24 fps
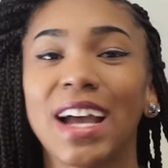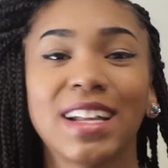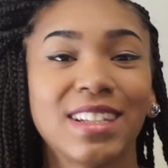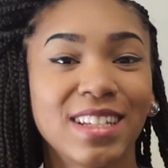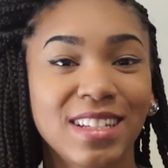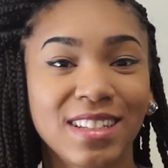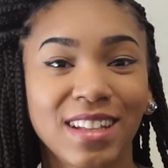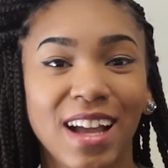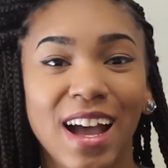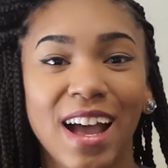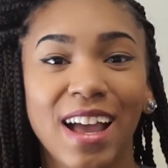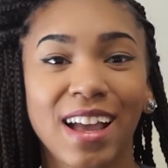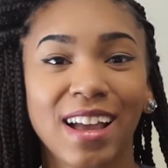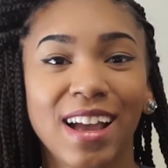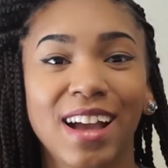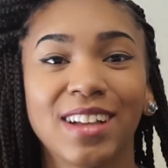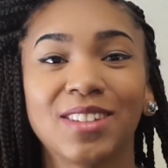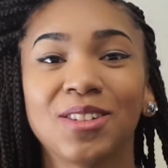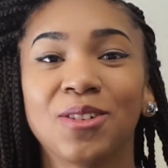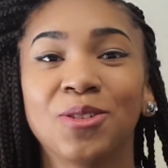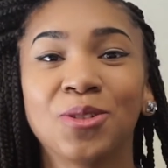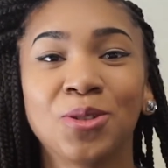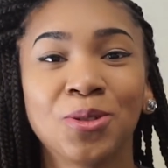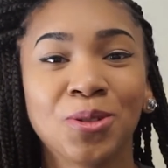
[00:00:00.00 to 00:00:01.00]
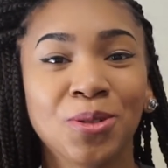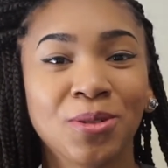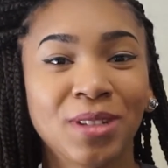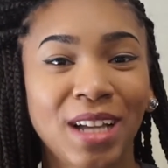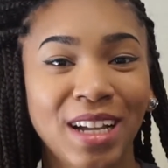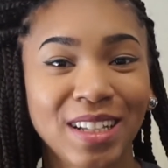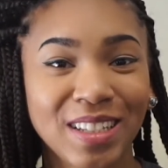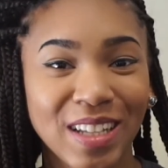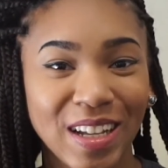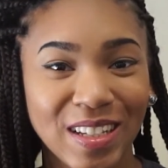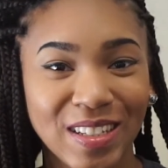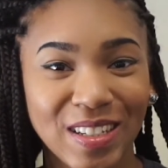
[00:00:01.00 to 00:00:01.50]
I did not. I told you do
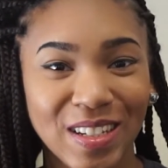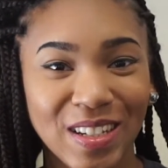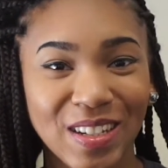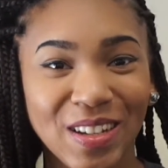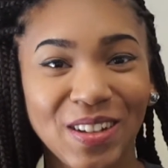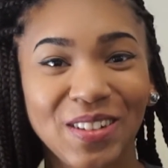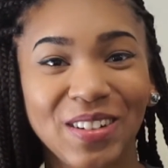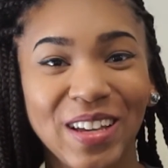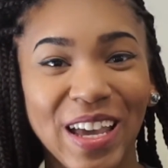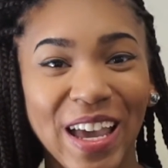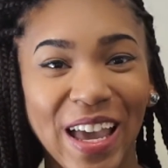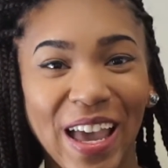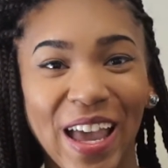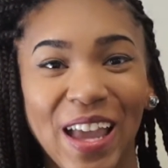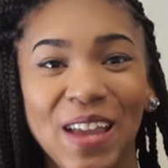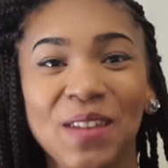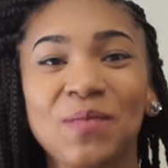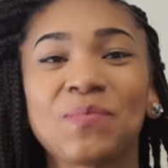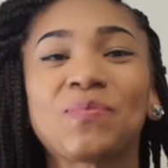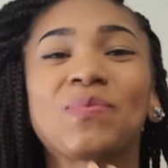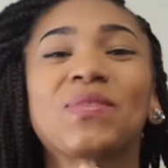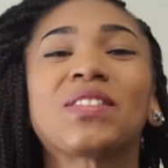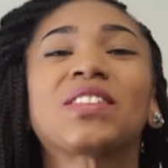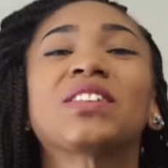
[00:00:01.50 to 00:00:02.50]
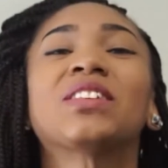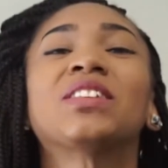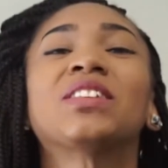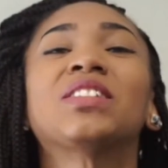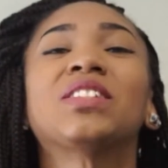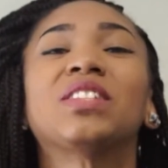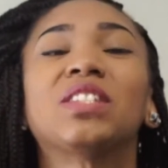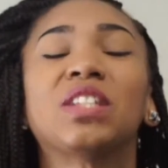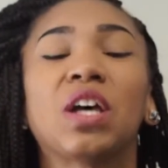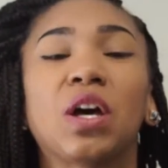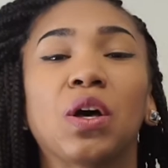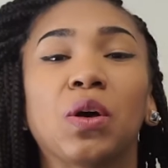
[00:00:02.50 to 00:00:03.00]
not touch it, okay?
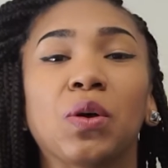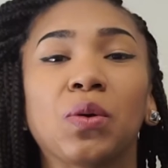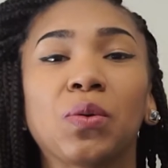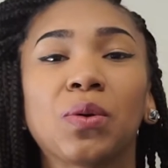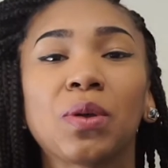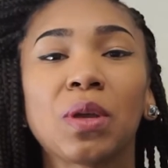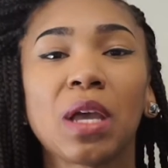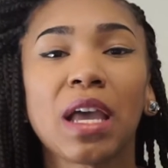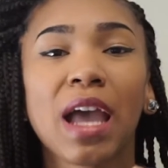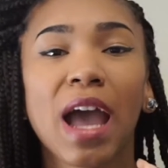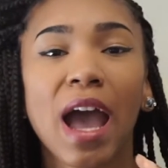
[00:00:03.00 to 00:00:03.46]
So